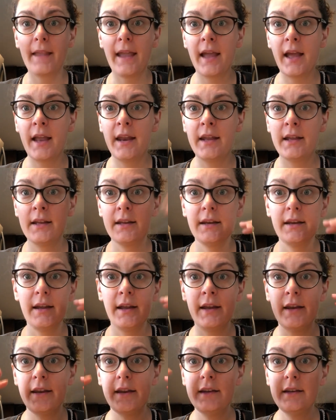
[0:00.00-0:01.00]
And
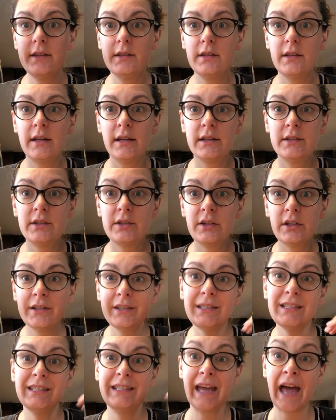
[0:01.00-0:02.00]
it
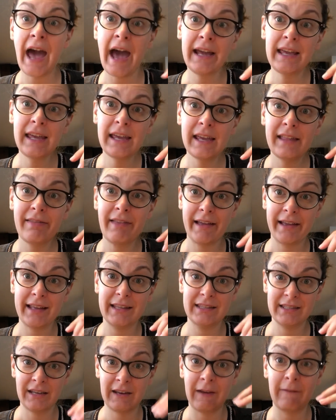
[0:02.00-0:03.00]
starts attacking it like
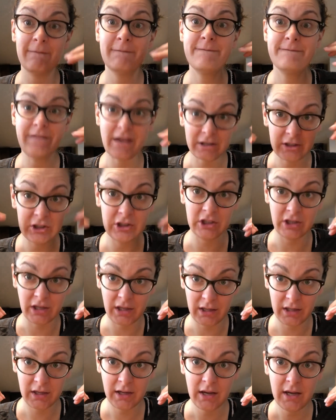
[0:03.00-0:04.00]
it's an
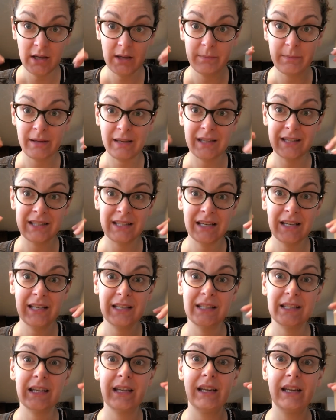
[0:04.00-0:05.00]
infection, because it
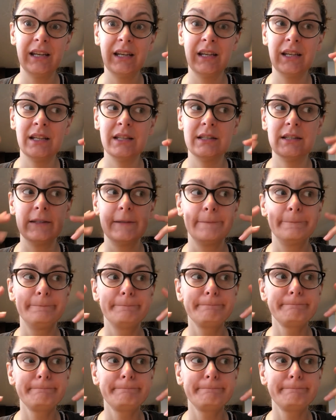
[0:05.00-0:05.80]
is